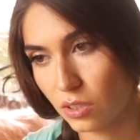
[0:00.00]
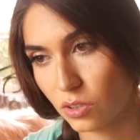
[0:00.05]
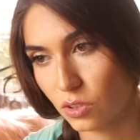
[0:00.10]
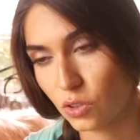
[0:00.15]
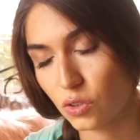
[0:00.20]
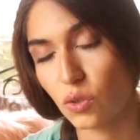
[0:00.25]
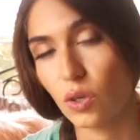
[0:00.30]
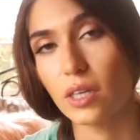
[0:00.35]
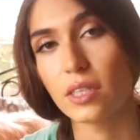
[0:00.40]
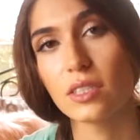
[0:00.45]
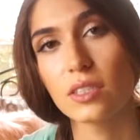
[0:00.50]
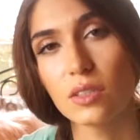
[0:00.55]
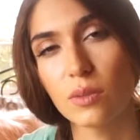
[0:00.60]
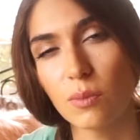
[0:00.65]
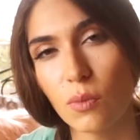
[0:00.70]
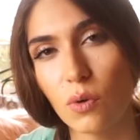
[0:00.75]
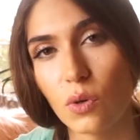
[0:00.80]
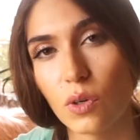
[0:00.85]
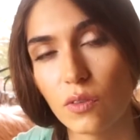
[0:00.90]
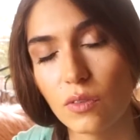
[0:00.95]
trust
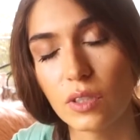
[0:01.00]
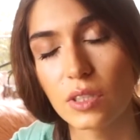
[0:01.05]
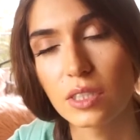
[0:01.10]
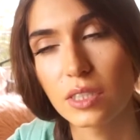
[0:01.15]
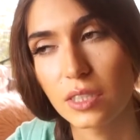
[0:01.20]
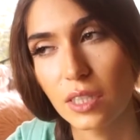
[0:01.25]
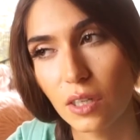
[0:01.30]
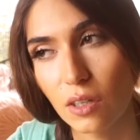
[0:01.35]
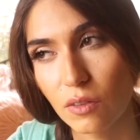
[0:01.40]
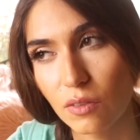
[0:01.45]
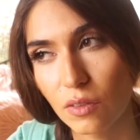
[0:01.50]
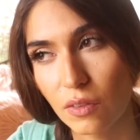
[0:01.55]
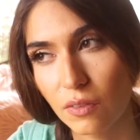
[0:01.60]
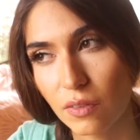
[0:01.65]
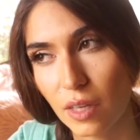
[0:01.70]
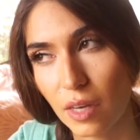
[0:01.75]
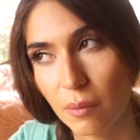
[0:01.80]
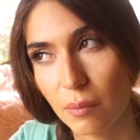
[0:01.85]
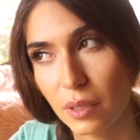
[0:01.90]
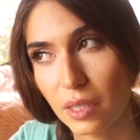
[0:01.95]
more of yourself if
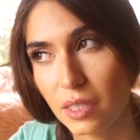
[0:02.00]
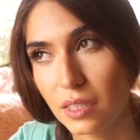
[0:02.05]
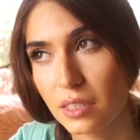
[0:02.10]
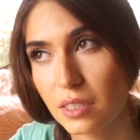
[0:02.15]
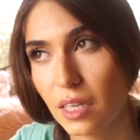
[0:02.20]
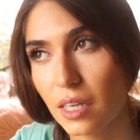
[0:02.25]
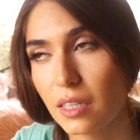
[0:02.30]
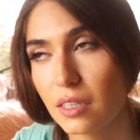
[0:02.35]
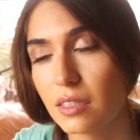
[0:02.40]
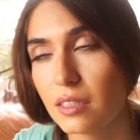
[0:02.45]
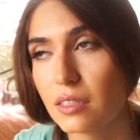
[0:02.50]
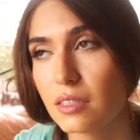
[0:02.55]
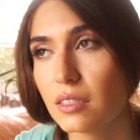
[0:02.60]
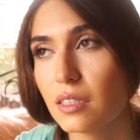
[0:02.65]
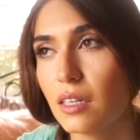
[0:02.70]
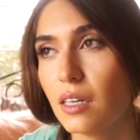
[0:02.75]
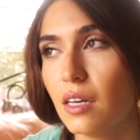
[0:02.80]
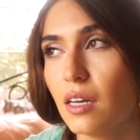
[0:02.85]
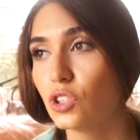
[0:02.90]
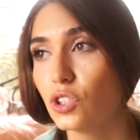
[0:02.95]
that makes
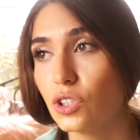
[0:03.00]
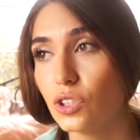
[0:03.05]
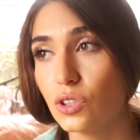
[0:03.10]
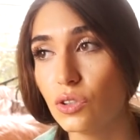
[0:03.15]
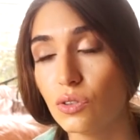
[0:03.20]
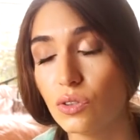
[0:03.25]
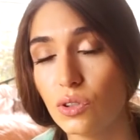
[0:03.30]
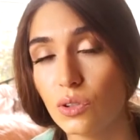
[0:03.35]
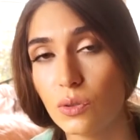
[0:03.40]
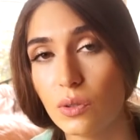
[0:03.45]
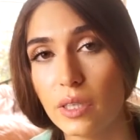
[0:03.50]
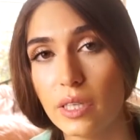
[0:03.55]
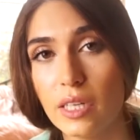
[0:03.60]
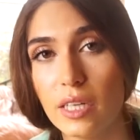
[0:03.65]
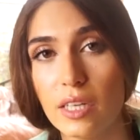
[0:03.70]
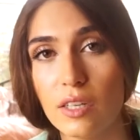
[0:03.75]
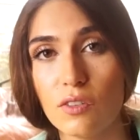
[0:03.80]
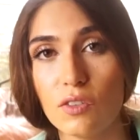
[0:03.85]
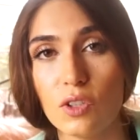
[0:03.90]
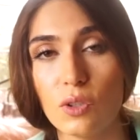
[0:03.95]
sense. Should you do it
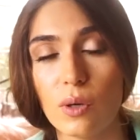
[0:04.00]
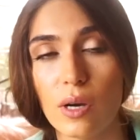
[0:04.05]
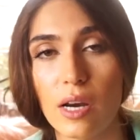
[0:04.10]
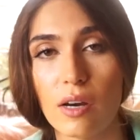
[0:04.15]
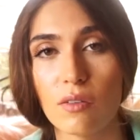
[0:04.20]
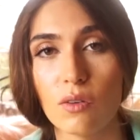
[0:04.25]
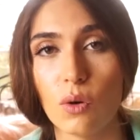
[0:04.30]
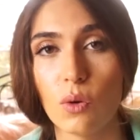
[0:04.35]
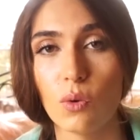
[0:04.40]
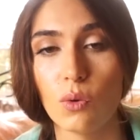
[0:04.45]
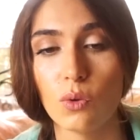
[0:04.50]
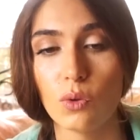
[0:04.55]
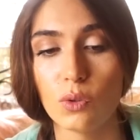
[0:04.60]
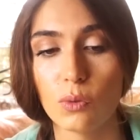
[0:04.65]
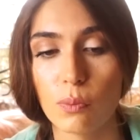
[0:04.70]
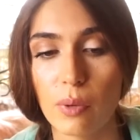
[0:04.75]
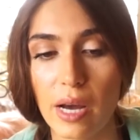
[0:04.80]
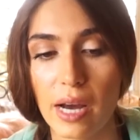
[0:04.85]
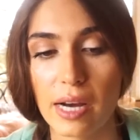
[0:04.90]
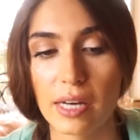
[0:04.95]
if you have
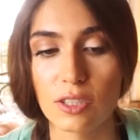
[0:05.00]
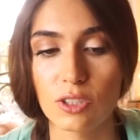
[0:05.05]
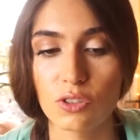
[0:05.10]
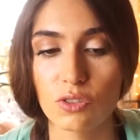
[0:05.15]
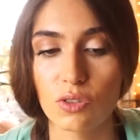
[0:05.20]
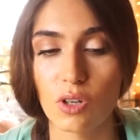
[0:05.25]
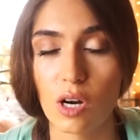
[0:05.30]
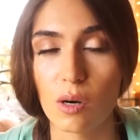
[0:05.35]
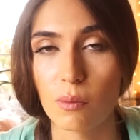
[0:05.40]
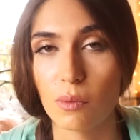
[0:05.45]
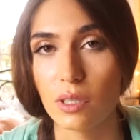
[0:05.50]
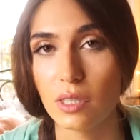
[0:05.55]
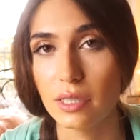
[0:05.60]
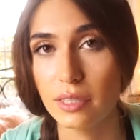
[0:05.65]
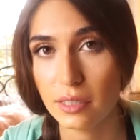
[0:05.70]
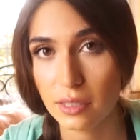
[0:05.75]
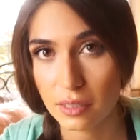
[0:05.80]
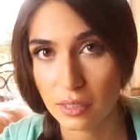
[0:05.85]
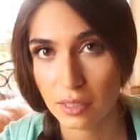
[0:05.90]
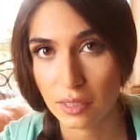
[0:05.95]
old past
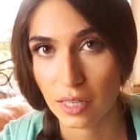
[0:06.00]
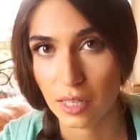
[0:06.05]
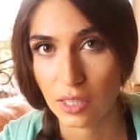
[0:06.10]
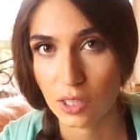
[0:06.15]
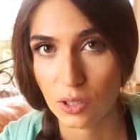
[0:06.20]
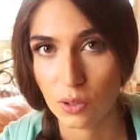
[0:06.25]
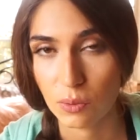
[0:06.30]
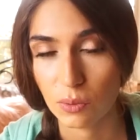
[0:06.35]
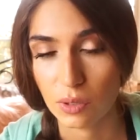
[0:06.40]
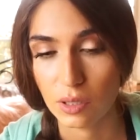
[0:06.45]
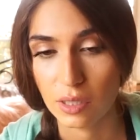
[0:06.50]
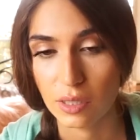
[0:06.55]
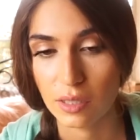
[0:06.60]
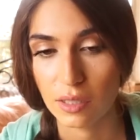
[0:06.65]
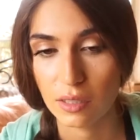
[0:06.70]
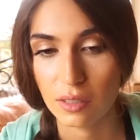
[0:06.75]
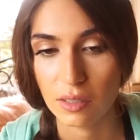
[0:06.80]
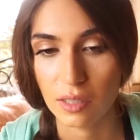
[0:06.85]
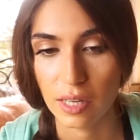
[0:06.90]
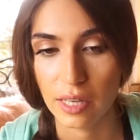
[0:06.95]
traumas that you would
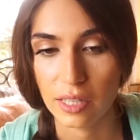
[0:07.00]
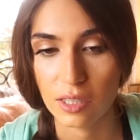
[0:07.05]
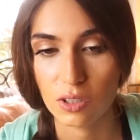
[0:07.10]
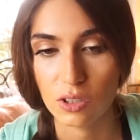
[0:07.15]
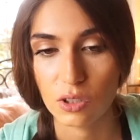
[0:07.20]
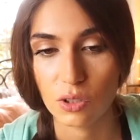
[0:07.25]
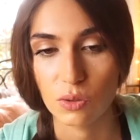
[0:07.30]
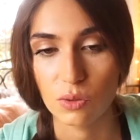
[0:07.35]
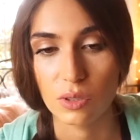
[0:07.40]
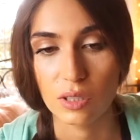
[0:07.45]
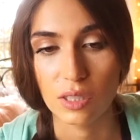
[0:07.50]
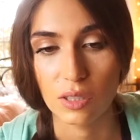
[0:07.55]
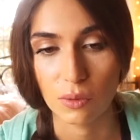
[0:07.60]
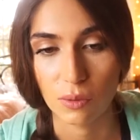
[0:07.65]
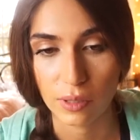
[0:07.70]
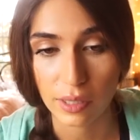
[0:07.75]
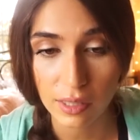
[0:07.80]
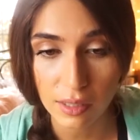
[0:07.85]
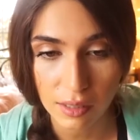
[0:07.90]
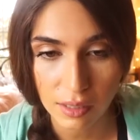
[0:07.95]
like to deal
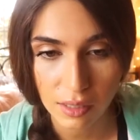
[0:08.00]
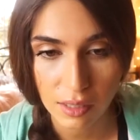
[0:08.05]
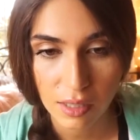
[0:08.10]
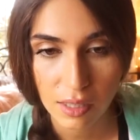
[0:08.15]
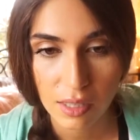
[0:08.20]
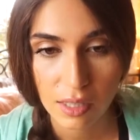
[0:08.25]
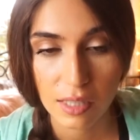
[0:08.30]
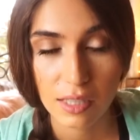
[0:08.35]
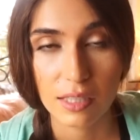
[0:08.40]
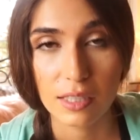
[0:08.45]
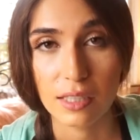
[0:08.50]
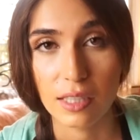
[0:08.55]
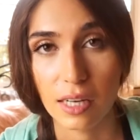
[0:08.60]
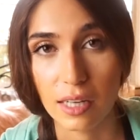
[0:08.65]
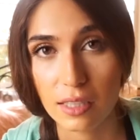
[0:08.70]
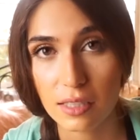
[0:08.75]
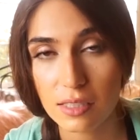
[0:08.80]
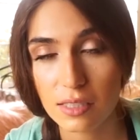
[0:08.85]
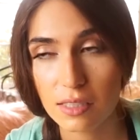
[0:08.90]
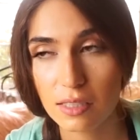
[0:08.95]
with?
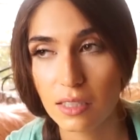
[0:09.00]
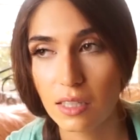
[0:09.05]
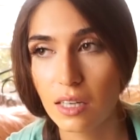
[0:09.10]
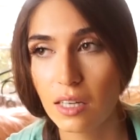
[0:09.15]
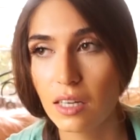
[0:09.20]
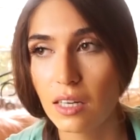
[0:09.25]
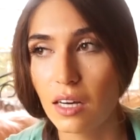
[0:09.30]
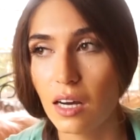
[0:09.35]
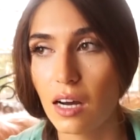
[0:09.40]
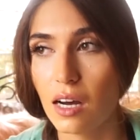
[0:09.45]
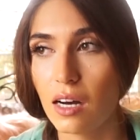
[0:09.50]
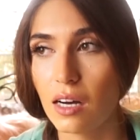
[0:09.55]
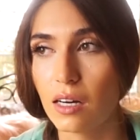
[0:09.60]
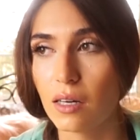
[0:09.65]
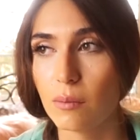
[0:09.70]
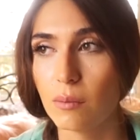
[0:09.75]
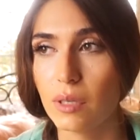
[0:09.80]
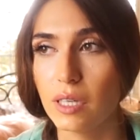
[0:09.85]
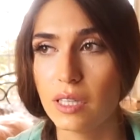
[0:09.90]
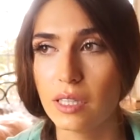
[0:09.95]
Yes.
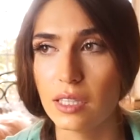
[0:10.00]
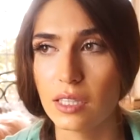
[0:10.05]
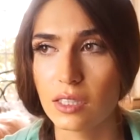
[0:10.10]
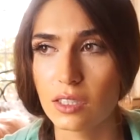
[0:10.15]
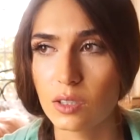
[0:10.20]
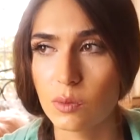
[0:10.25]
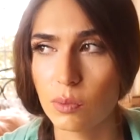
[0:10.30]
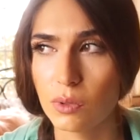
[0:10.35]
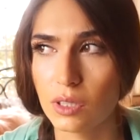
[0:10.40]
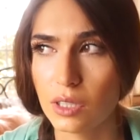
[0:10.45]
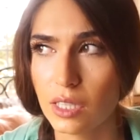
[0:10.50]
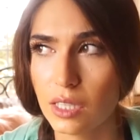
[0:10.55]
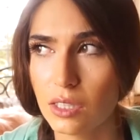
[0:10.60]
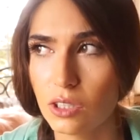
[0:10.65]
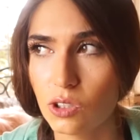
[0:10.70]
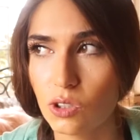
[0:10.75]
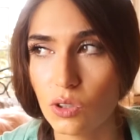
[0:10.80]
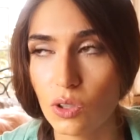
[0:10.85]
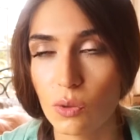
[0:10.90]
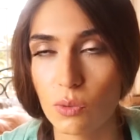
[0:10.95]
Um, in the
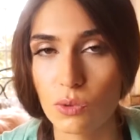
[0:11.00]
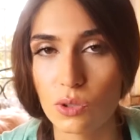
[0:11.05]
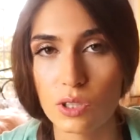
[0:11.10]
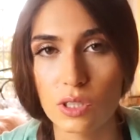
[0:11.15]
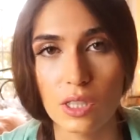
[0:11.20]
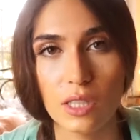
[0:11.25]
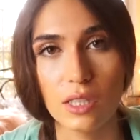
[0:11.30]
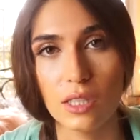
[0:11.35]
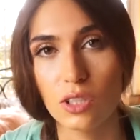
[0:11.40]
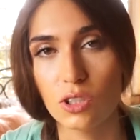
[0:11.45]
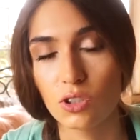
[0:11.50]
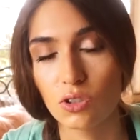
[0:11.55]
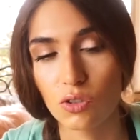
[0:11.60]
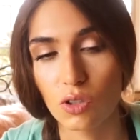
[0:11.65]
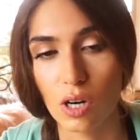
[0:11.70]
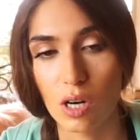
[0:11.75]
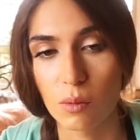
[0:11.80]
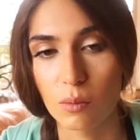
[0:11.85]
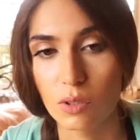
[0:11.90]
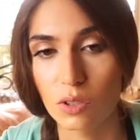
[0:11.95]
experience you don't see these
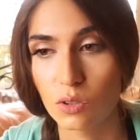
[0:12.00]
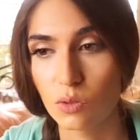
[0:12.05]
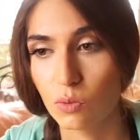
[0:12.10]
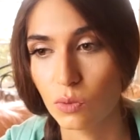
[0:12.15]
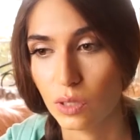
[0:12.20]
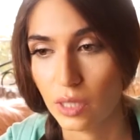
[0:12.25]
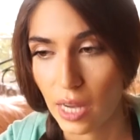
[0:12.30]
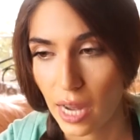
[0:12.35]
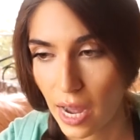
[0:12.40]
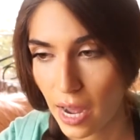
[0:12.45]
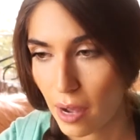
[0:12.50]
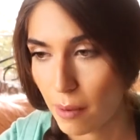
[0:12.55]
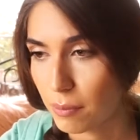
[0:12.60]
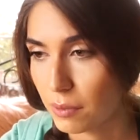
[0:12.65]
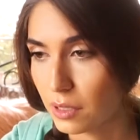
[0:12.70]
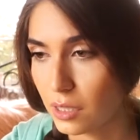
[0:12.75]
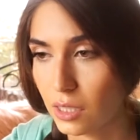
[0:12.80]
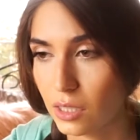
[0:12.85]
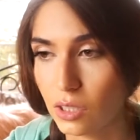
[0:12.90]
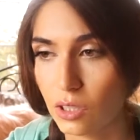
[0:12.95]
traumas
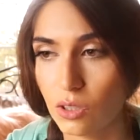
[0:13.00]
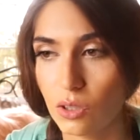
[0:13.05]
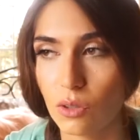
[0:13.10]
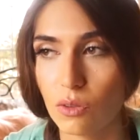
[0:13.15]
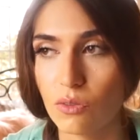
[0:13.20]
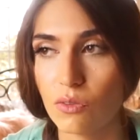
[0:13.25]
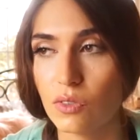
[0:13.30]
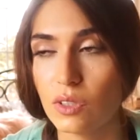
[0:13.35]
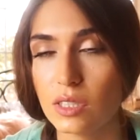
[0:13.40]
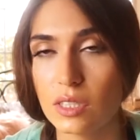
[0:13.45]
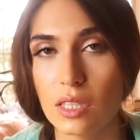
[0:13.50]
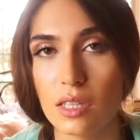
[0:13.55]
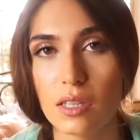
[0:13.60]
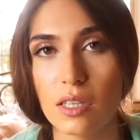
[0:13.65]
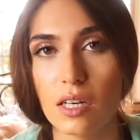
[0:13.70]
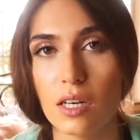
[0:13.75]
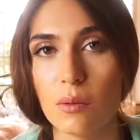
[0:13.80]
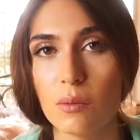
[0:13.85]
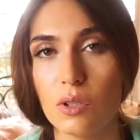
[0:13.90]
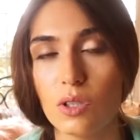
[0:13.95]
rehappening, you don't visit
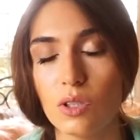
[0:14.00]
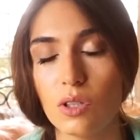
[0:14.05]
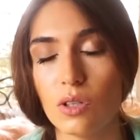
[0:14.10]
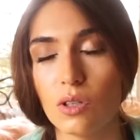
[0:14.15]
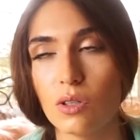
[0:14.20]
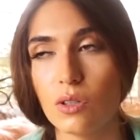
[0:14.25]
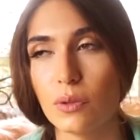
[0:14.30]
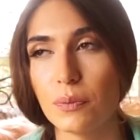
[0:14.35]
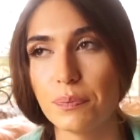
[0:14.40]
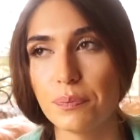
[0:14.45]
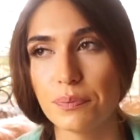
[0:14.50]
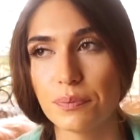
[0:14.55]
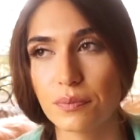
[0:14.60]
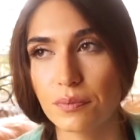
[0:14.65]
them, you don't